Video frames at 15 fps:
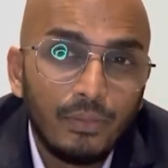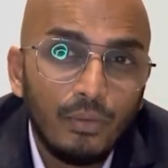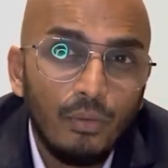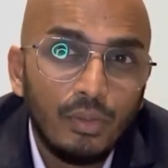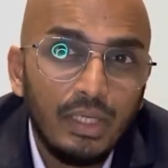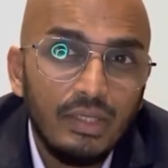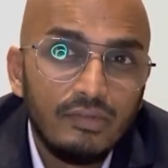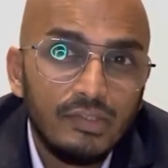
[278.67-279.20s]

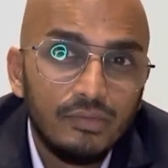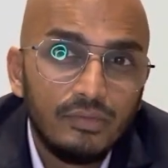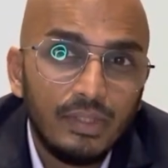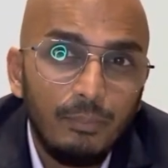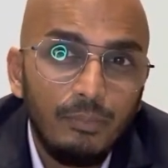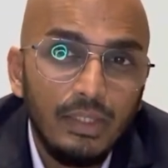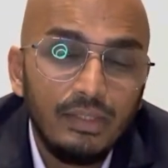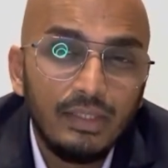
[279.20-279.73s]
Okay, so
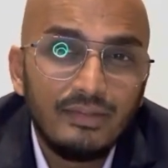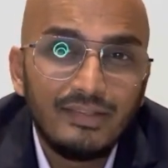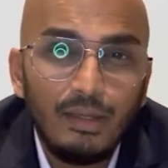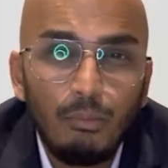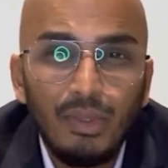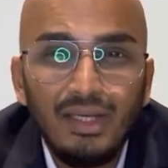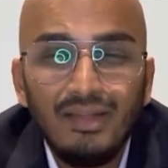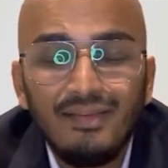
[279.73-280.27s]
something that
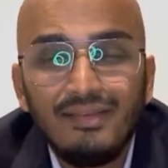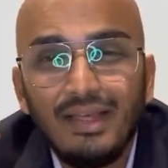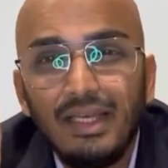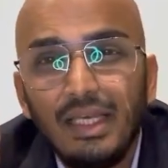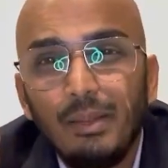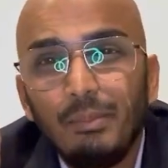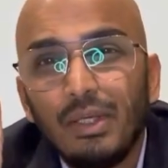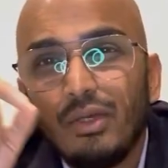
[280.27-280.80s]
someone is
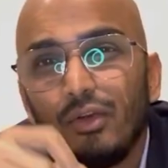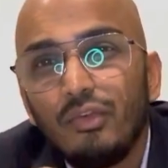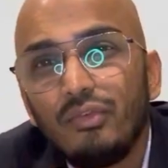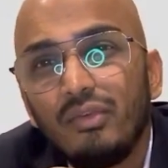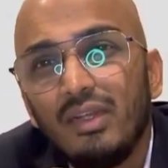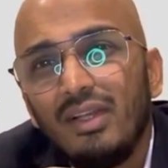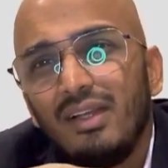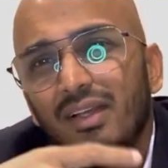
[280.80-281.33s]
selling
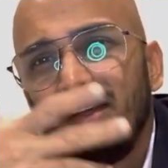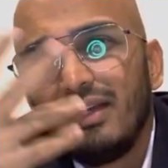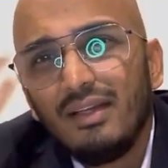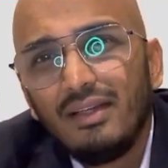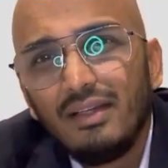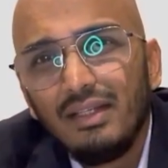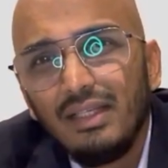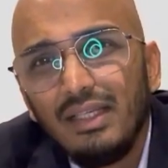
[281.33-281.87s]
because
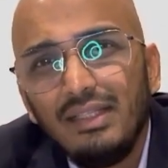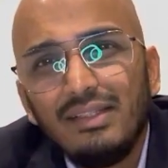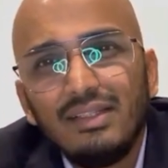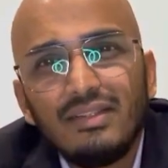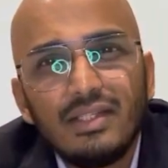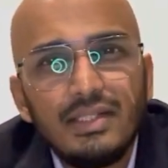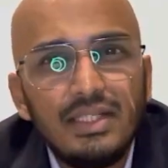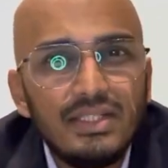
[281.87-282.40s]
either
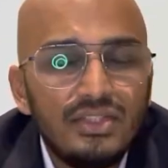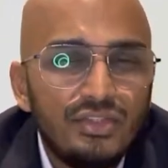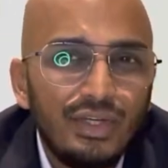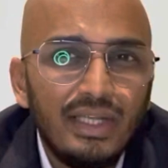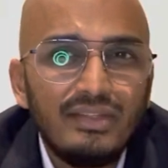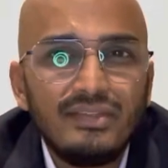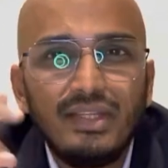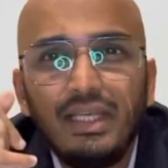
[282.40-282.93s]
it's a
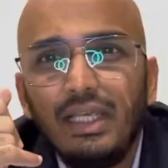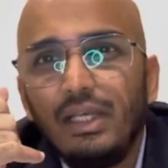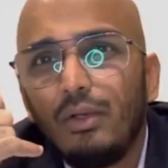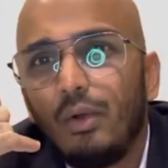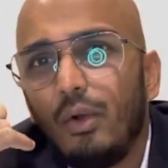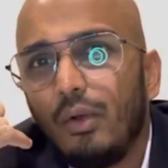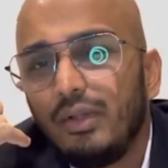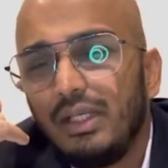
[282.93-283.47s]
distress sale
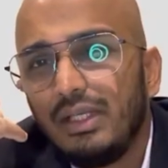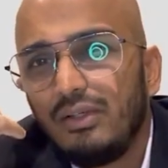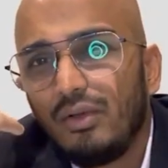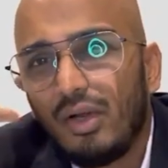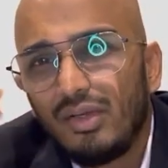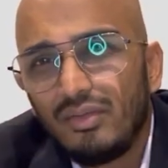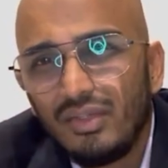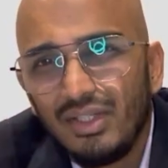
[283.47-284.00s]
or they're
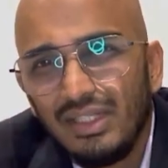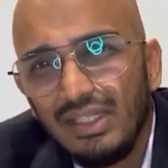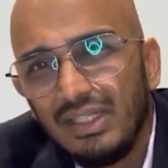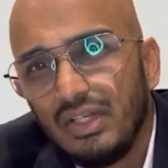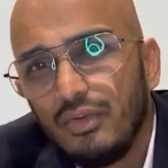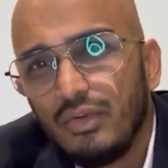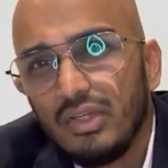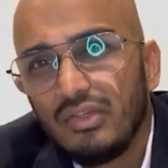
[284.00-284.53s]
not really
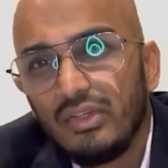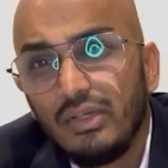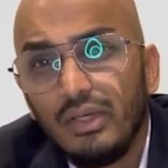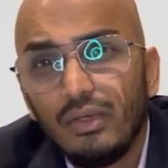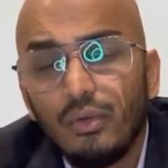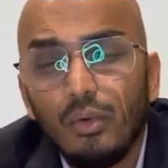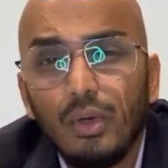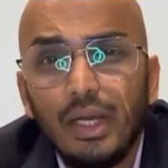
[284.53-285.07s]
interested
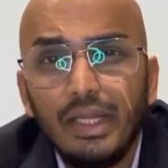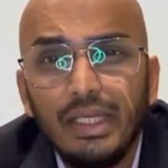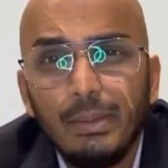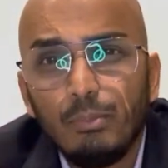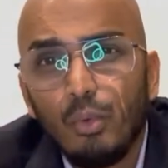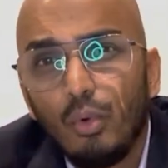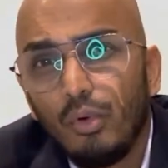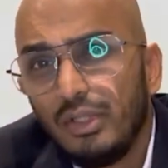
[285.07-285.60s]
in Goa
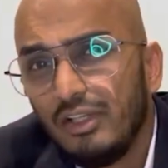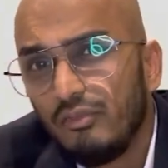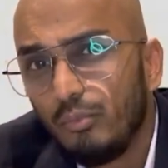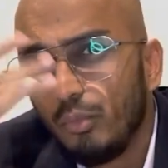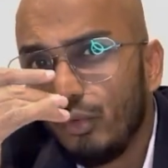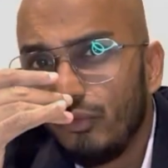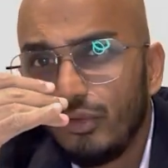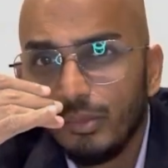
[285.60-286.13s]
anymore, they've
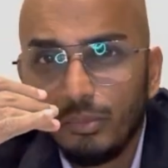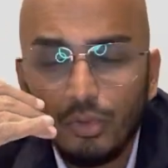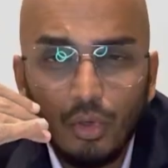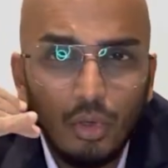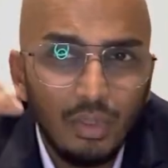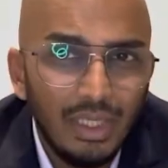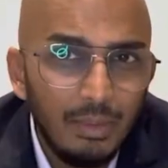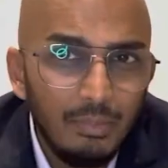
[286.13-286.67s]
moved
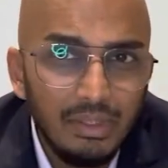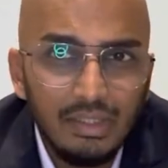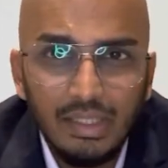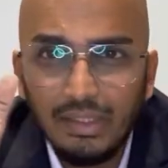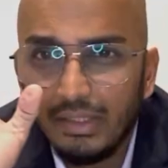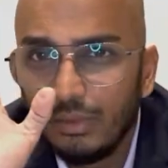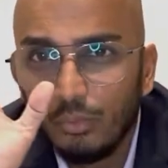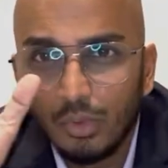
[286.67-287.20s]
abroad,
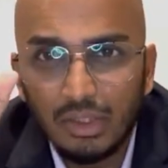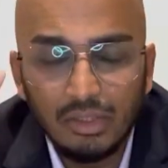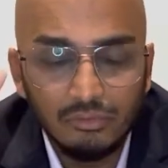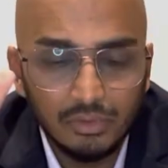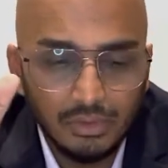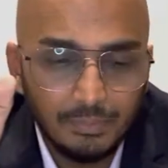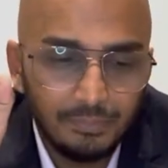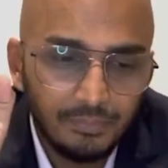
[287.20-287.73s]
emigrated,
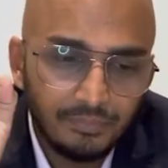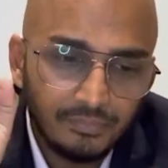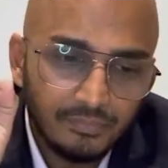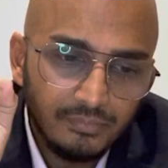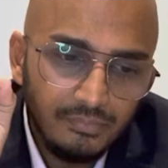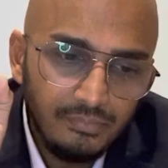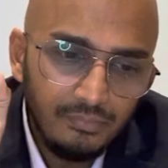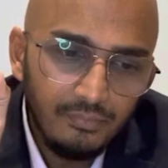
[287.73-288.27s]
whatever.
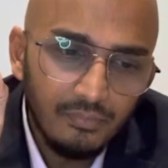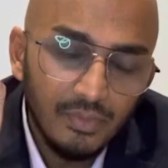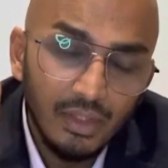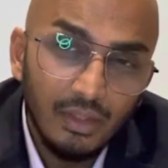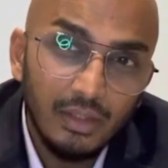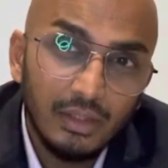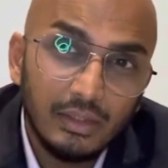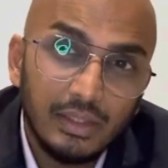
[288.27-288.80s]

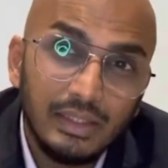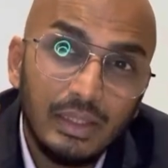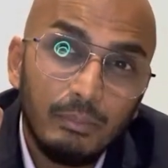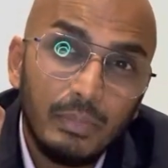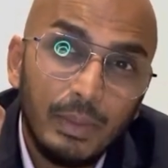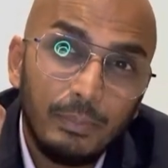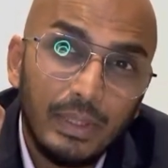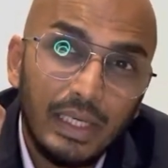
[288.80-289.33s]

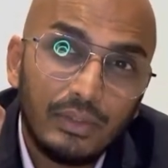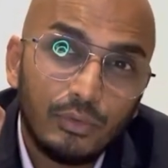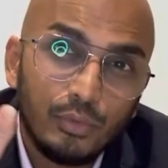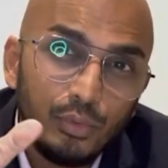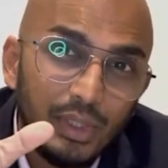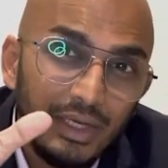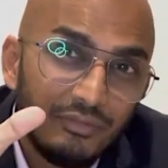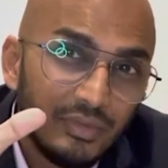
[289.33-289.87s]
Kadamba Plateau,
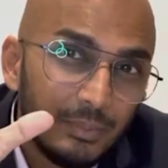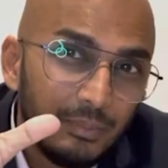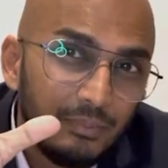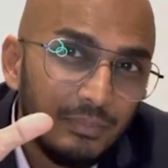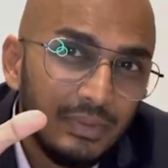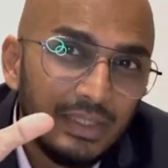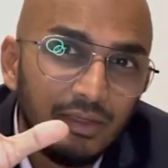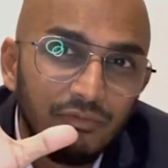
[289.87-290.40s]
you have
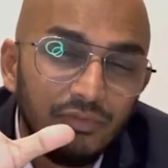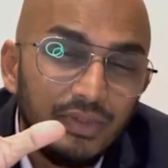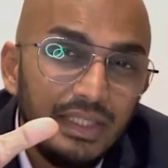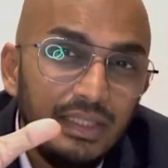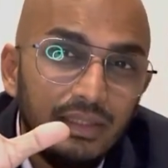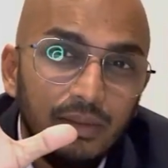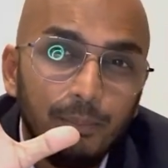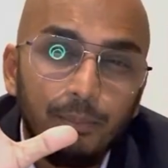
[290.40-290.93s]
some
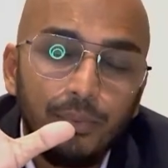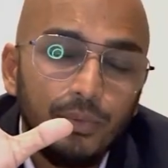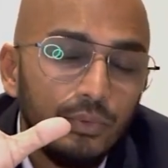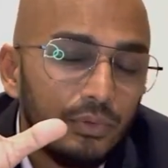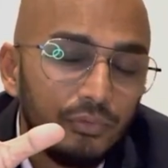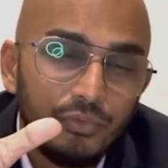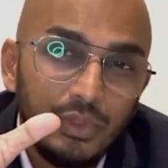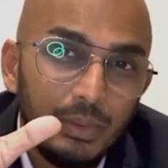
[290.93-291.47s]
lovely,
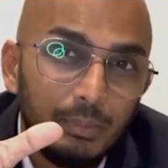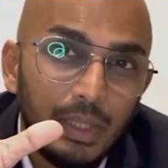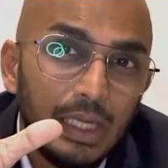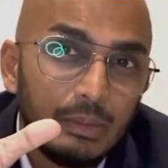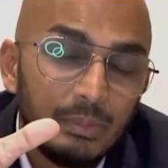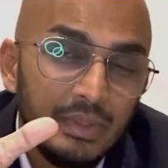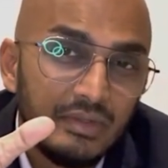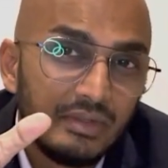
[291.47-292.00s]
beautiful
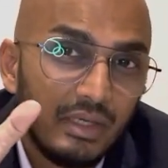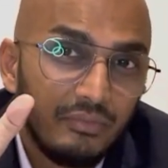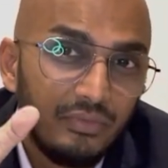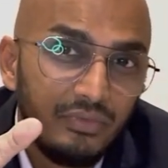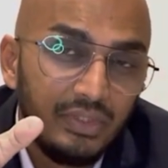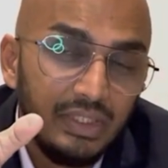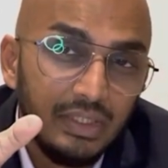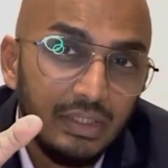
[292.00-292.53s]
apartments I've
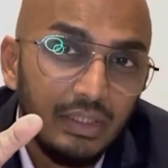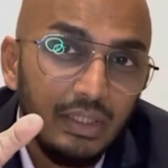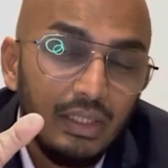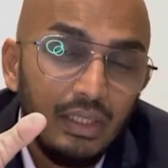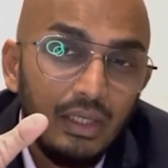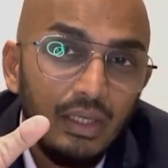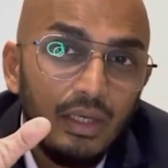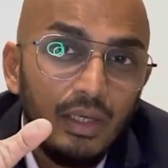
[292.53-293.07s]
seen,
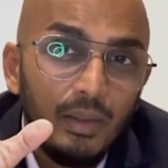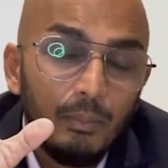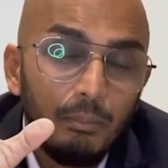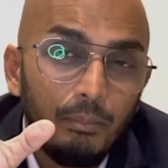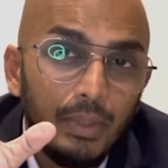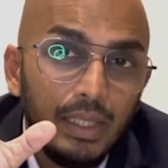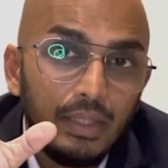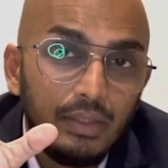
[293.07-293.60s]

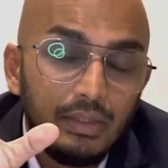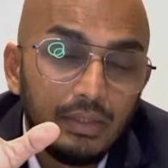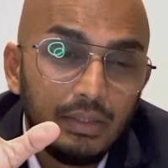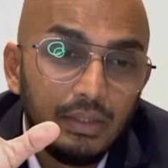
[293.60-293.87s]
but